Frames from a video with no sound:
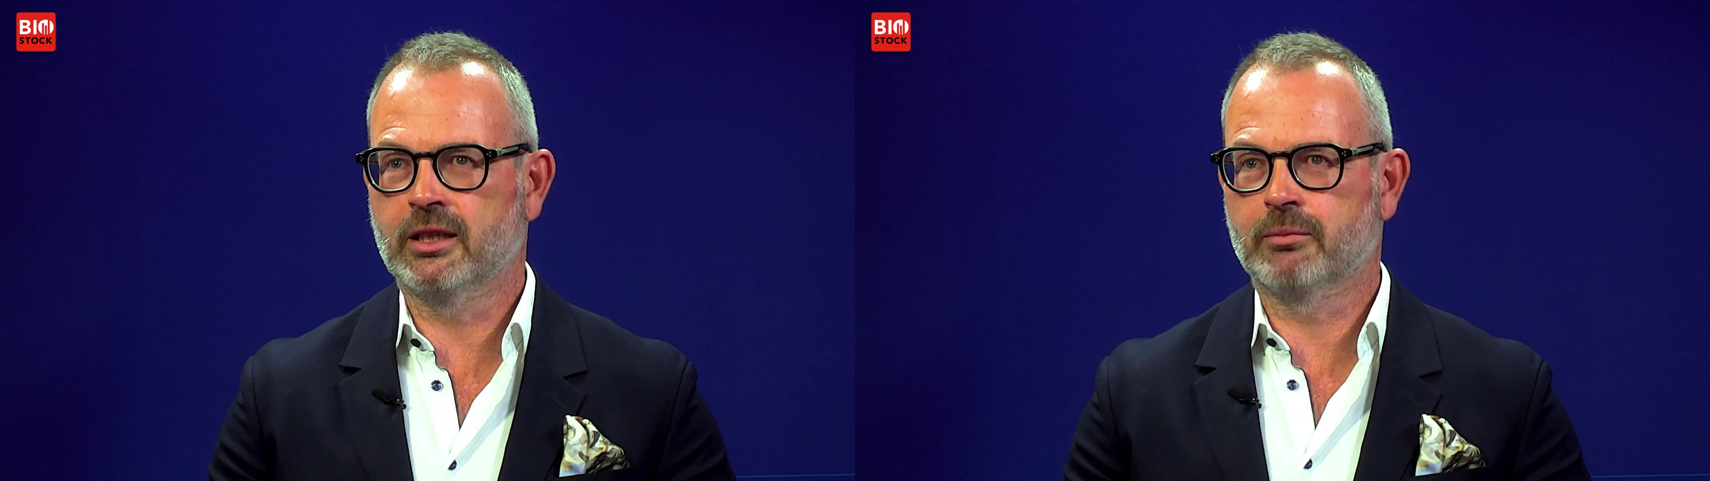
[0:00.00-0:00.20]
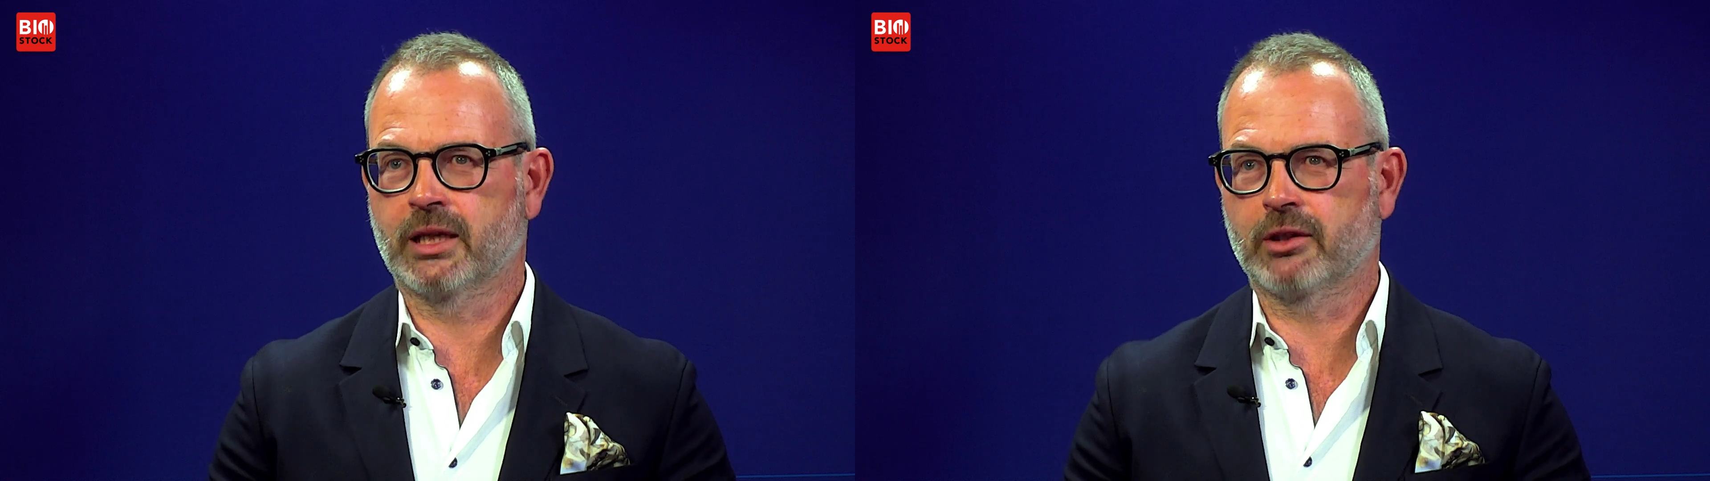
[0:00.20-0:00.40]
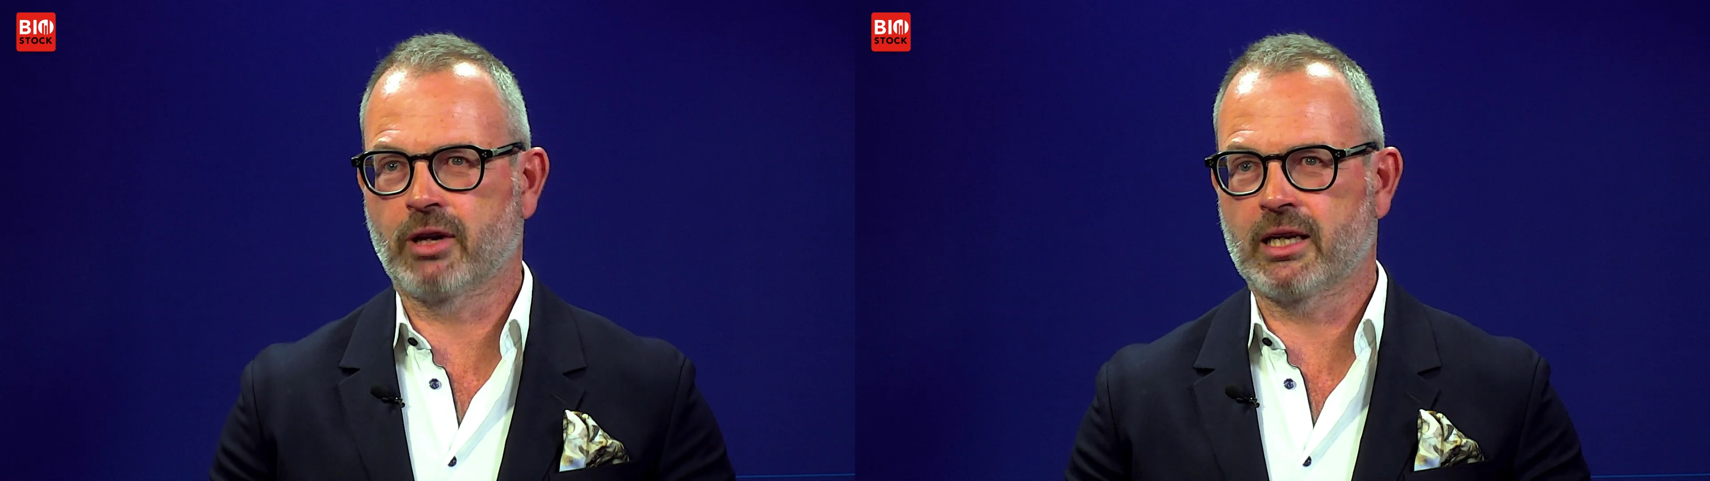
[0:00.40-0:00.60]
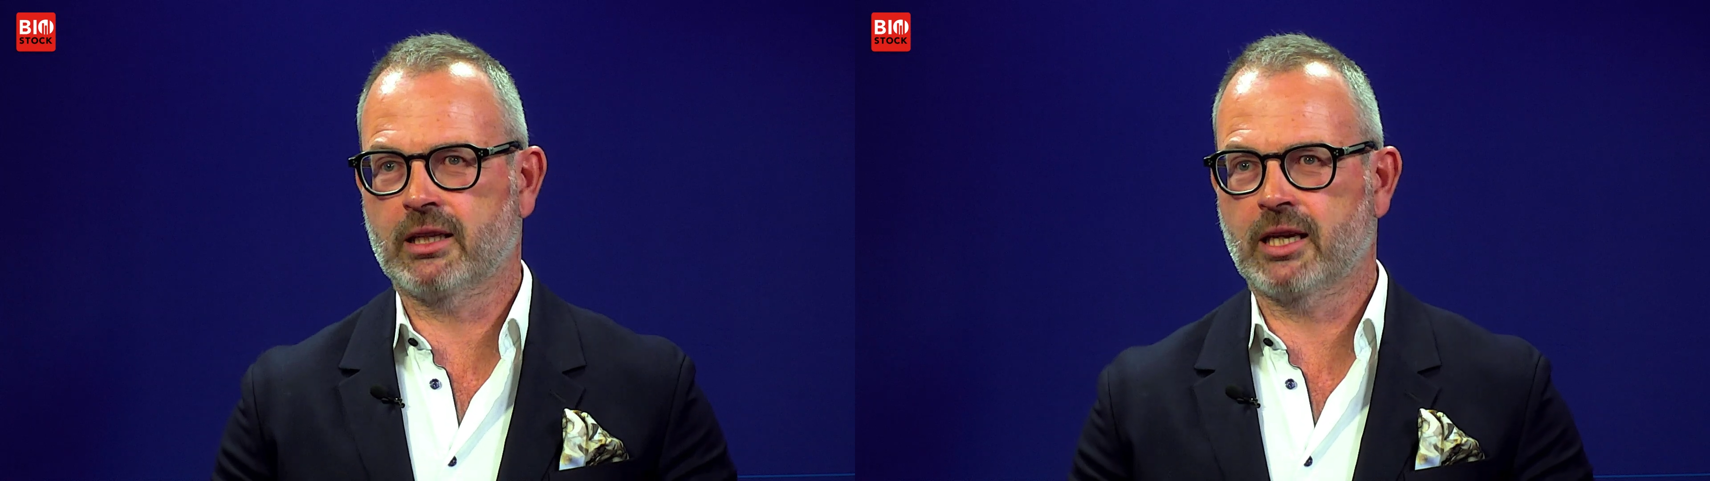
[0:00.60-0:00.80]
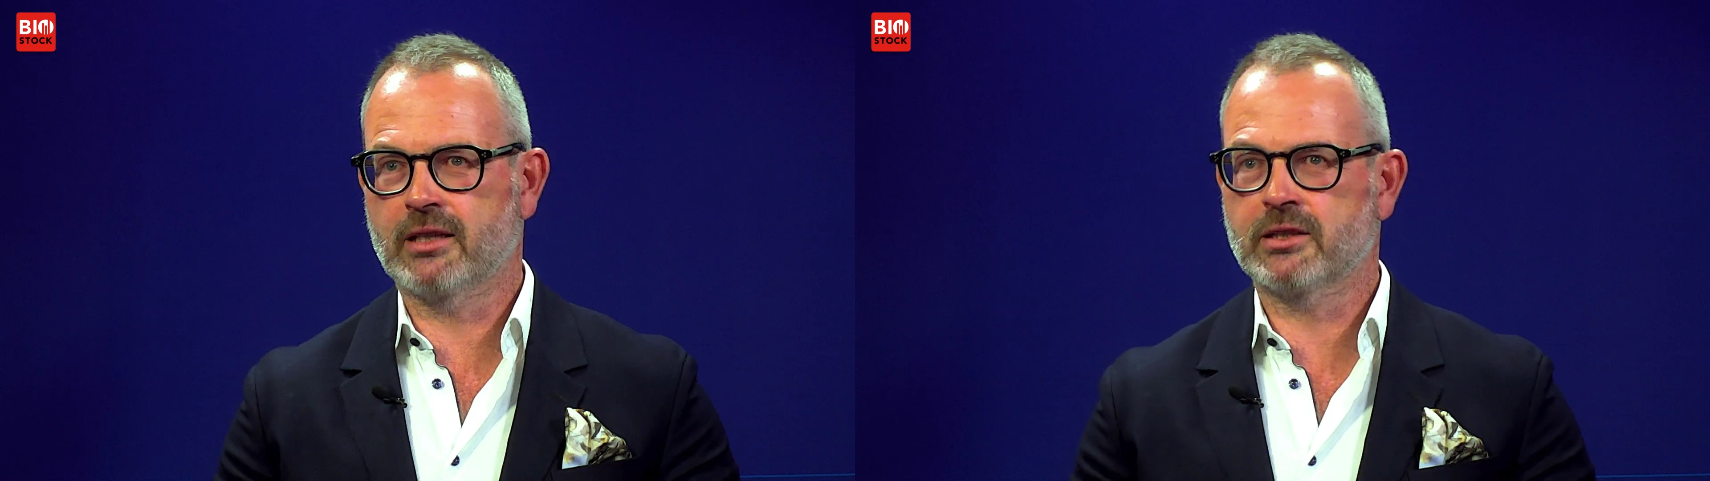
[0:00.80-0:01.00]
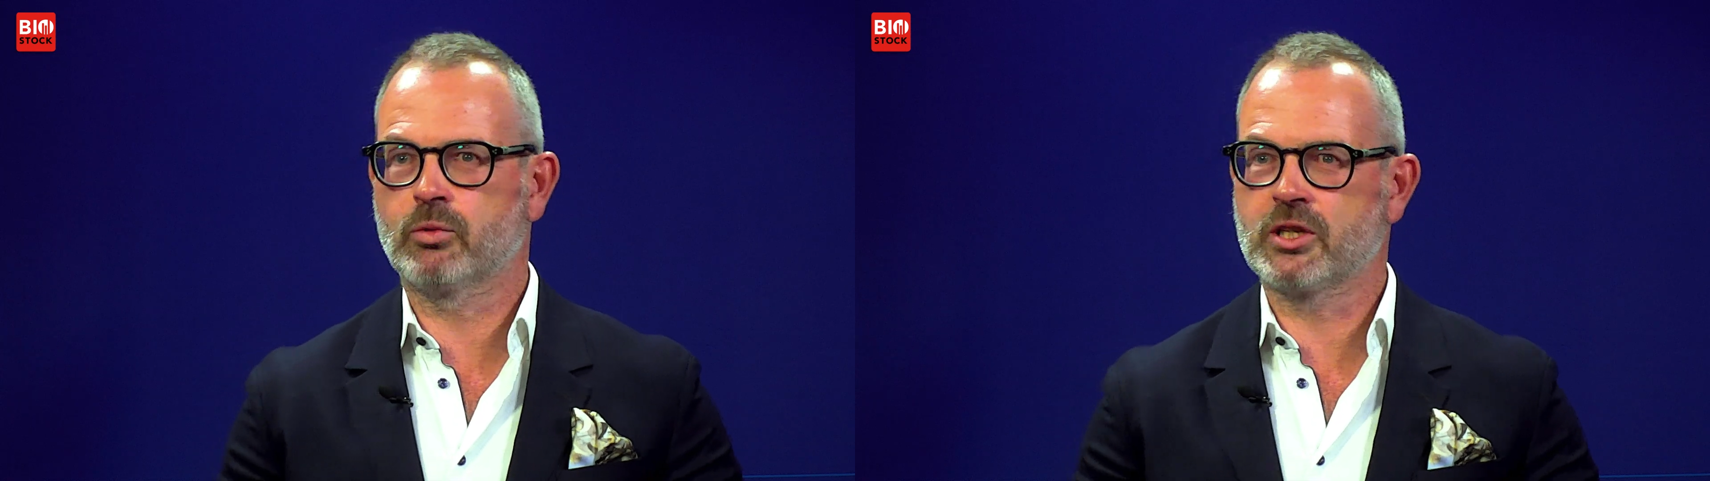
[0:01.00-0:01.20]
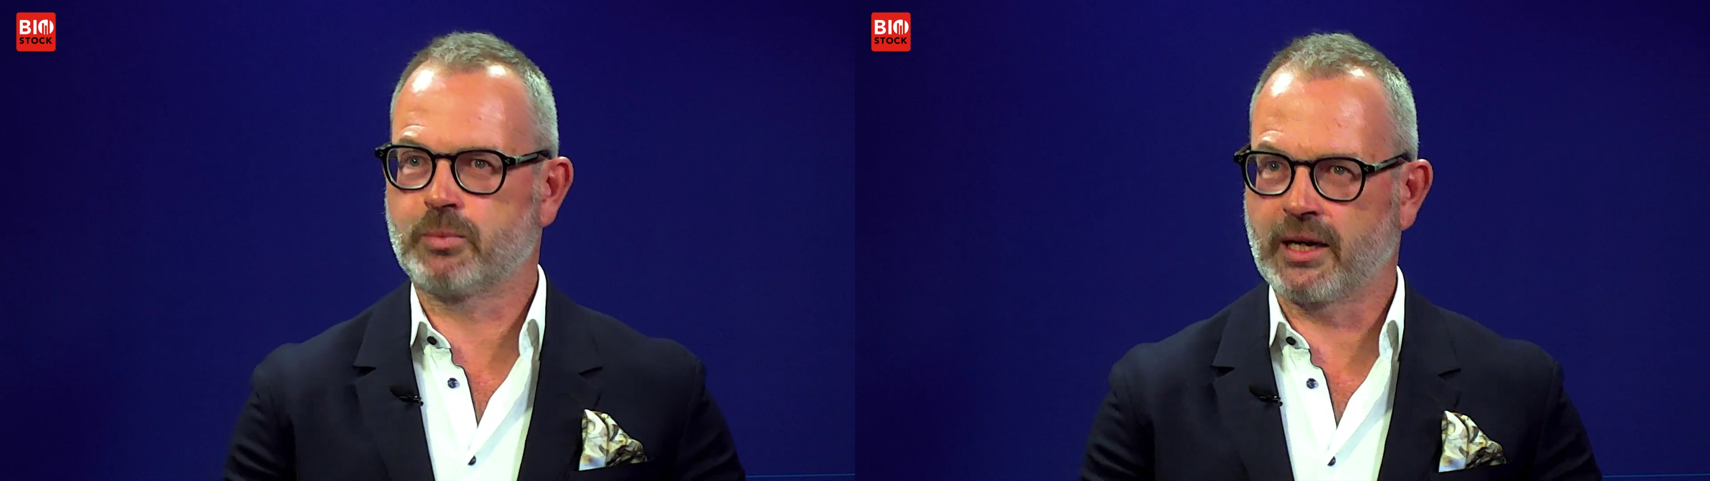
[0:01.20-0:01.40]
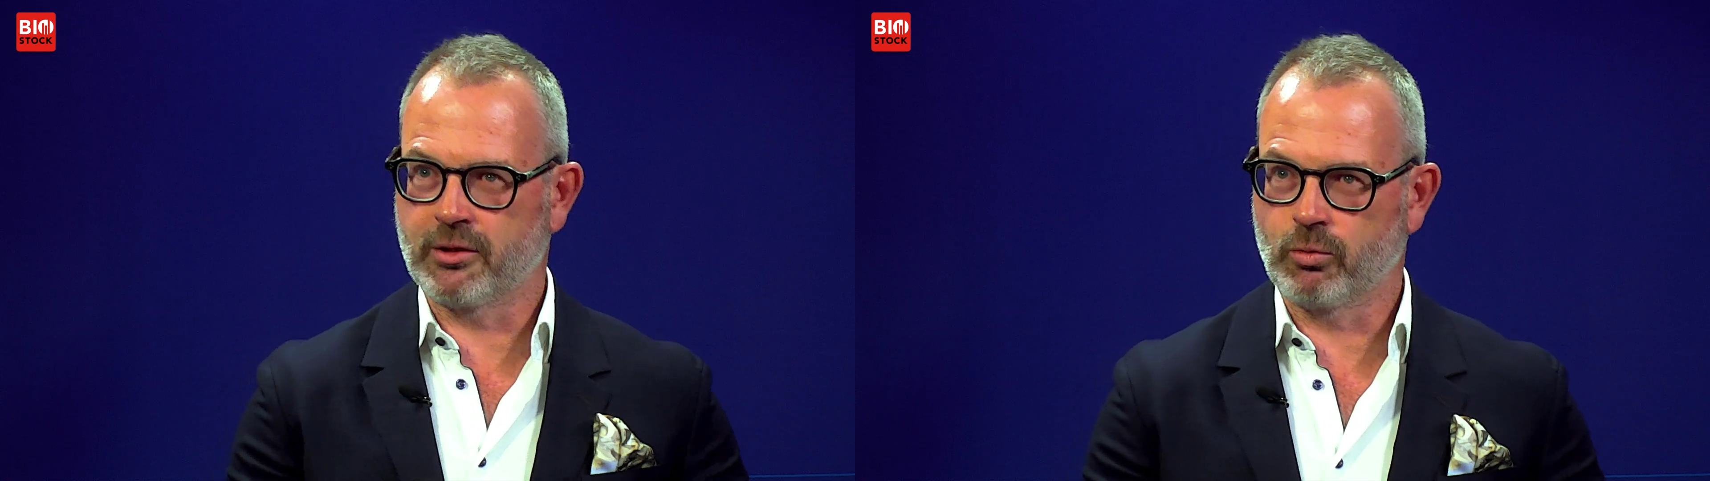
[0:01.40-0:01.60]
in pancreatic cancer,
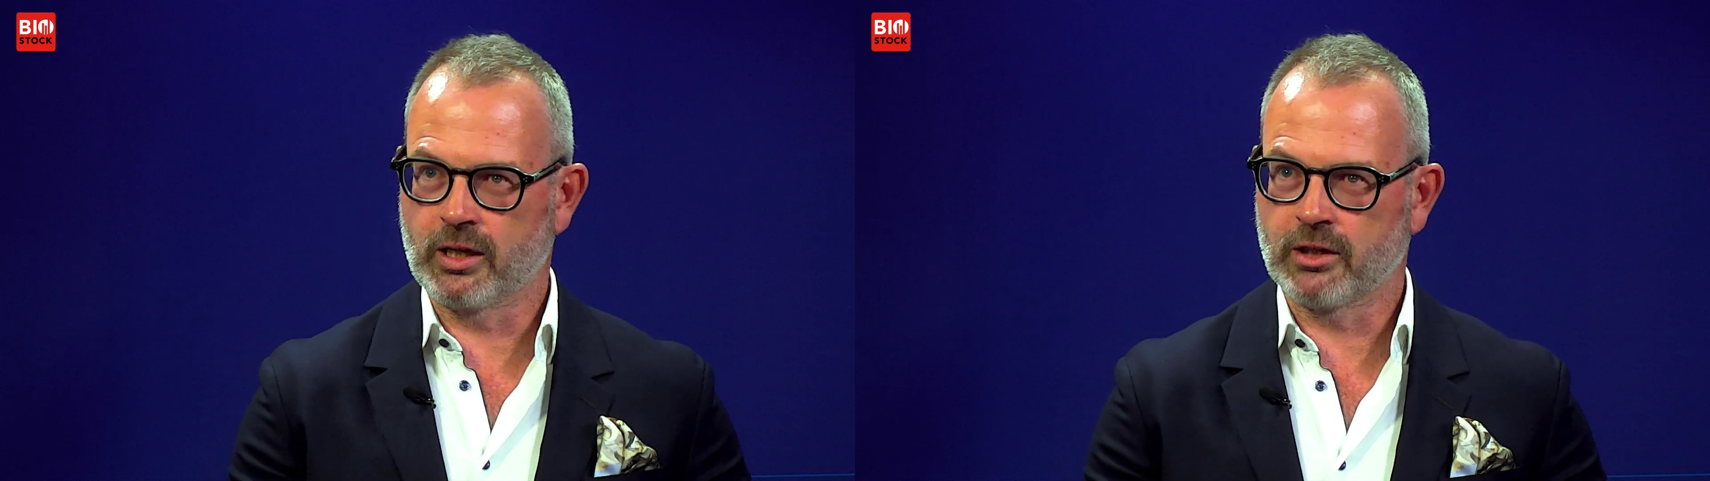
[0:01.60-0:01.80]
which, by the way,